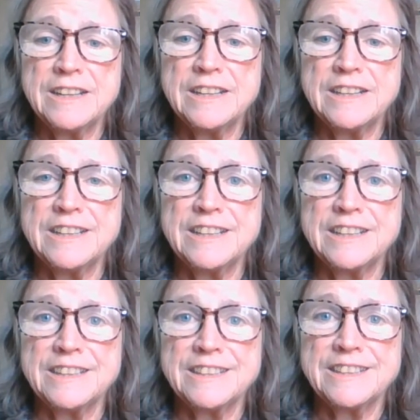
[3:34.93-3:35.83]

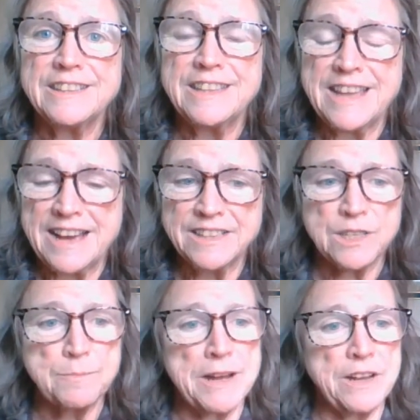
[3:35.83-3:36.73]

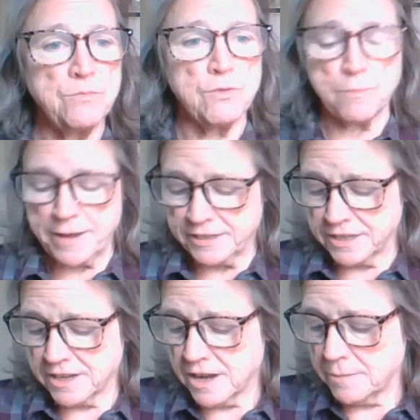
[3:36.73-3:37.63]
that's my
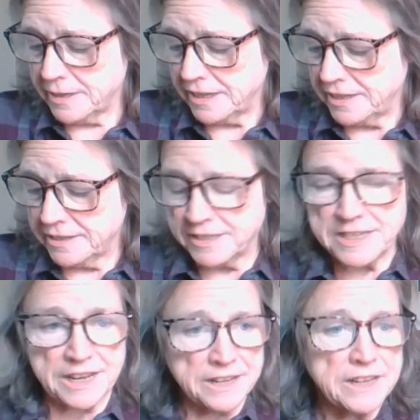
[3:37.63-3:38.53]
romantic comedy
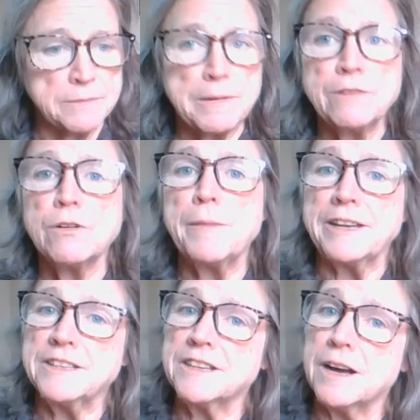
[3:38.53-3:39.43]
deck and my
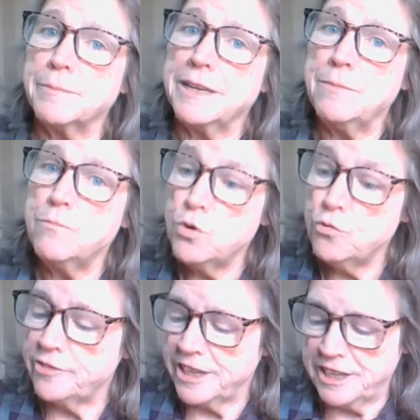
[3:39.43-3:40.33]
romantic comedy
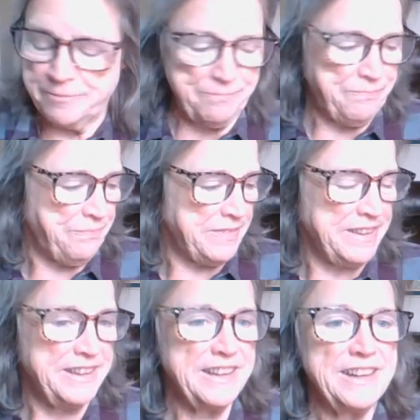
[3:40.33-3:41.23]
movie.
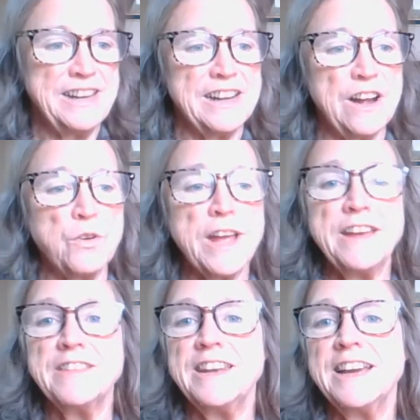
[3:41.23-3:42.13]

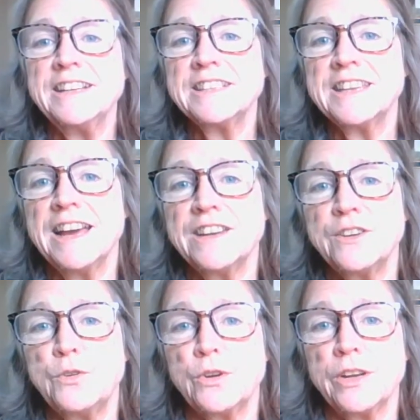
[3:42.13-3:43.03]
Okay, the next
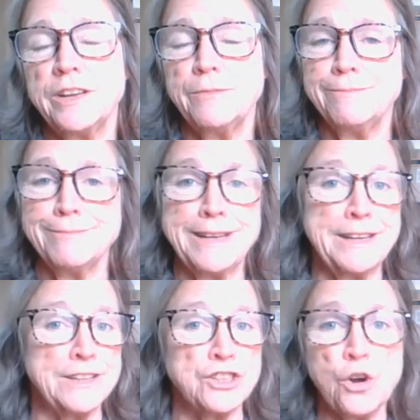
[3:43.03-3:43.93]
category,
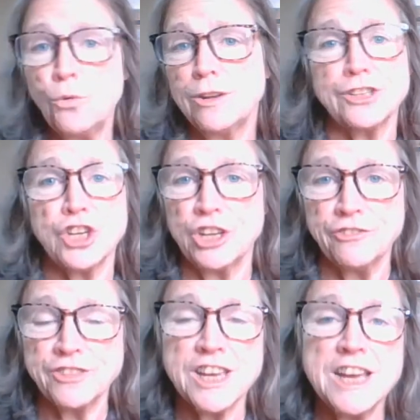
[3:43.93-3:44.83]
making a total
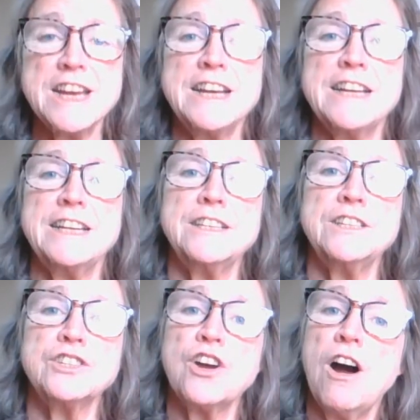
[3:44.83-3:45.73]
shift,
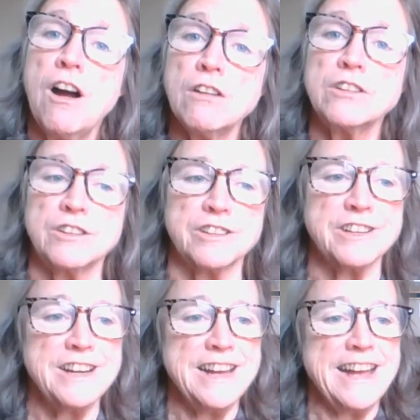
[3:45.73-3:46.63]
is
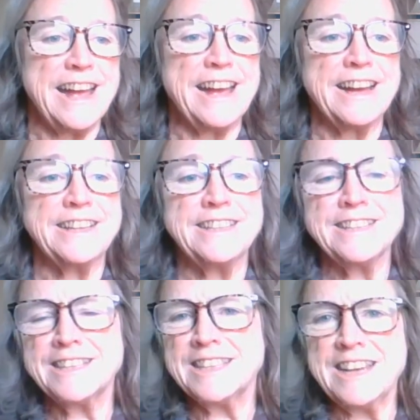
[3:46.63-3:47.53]
horror. And
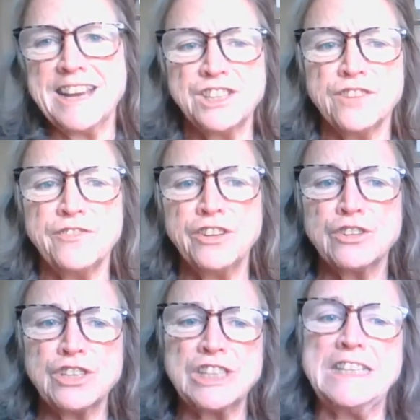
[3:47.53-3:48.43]
this is the edge of your
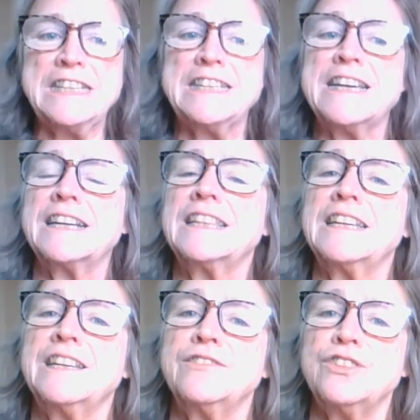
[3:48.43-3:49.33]
seat deck
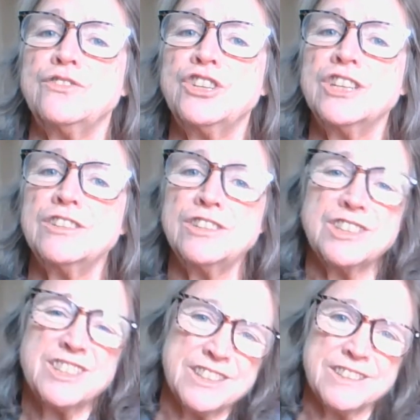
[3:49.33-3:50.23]
that gives you
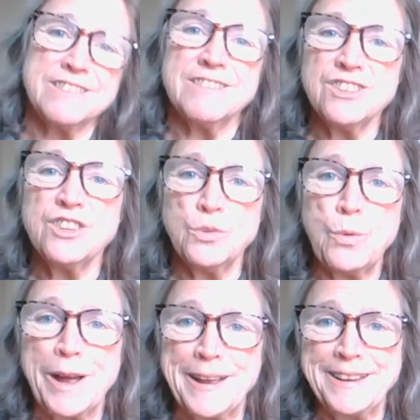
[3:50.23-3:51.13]
chills in a good
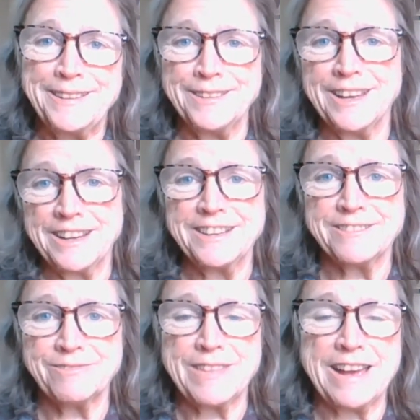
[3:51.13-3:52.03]
way. You like
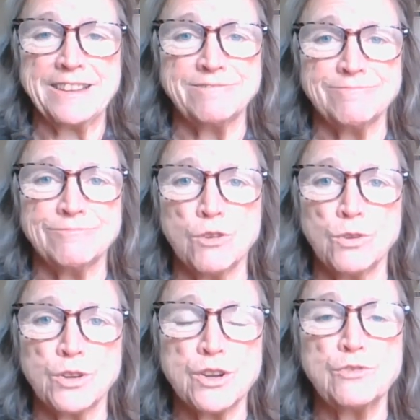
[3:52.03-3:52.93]
that
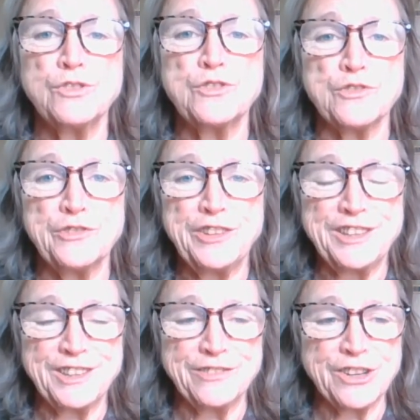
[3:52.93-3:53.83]
roller coaster
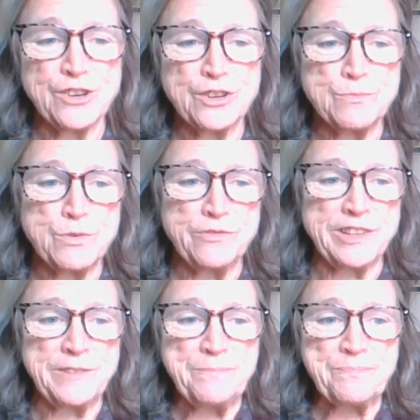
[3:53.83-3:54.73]
feel of a horror
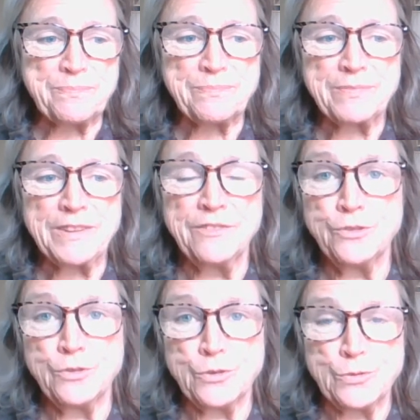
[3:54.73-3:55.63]
movie, if
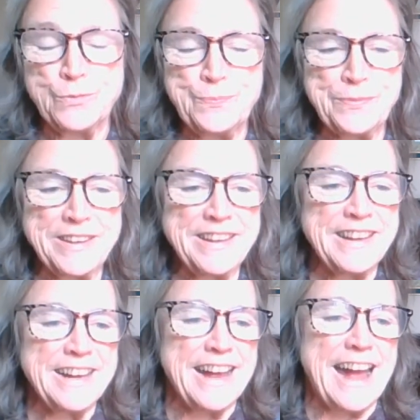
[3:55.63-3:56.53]
you do.
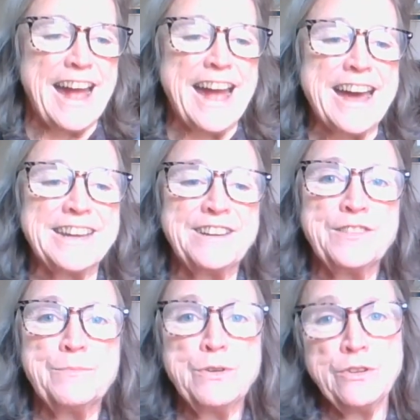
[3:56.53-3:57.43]
And
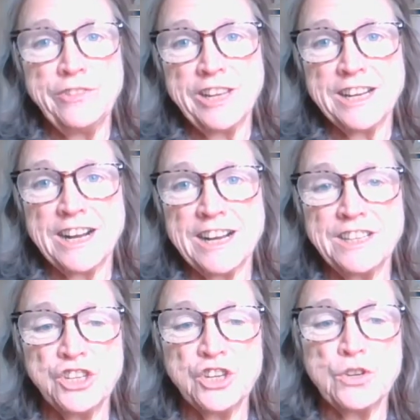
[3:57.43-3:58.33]
the movie
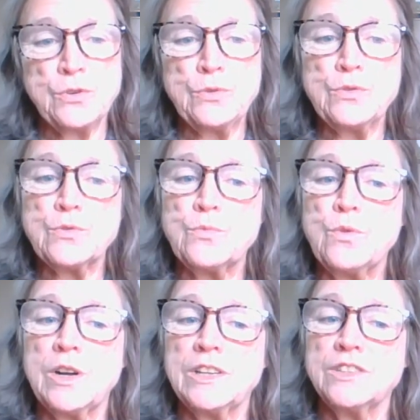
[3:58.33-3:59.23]
I chose
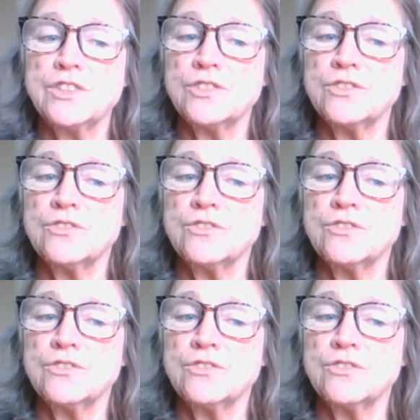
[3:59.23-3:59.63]
was